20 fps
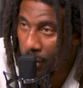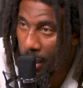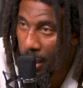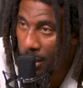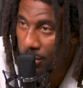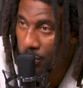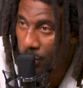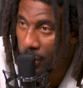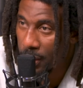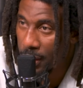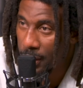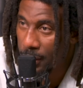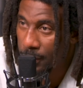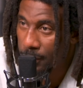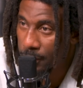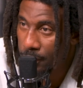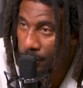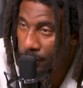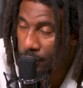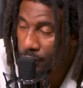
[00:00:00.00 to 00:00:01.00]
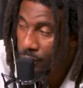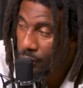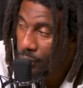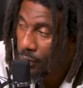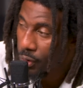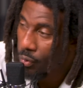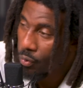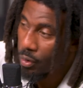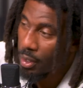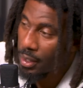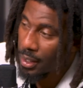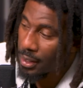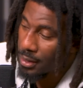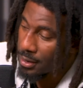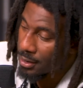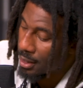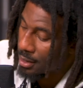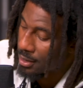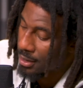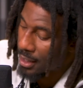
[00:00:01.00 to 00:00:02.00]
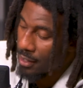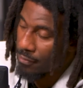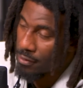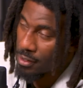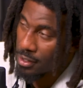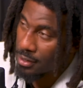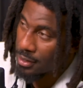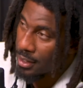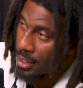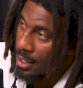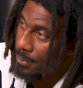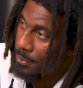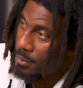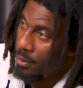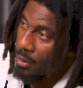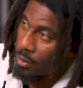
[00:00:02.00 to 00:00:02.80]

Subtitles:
Wallace Wade. Touch every step